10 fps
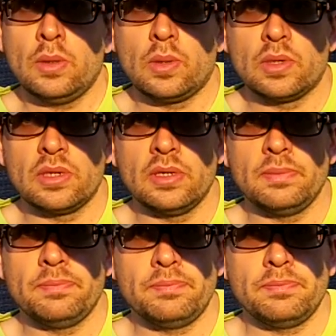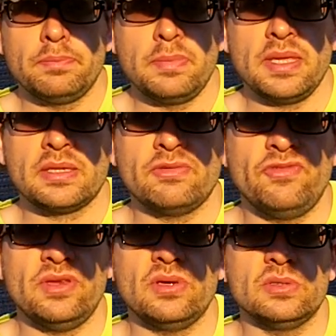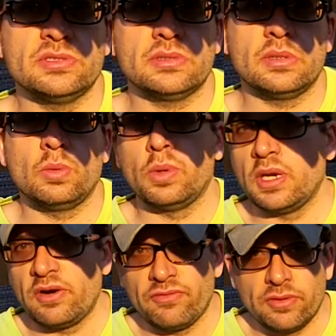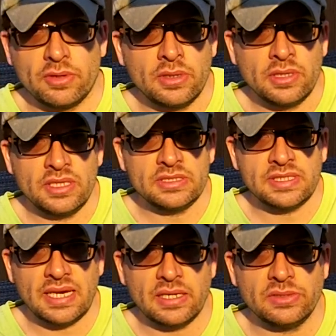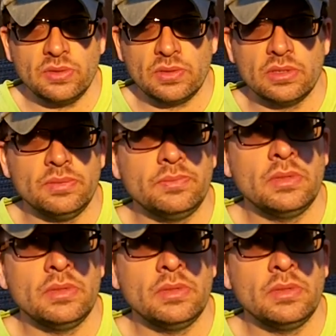or um, make videos or whatever he's got to do, you know.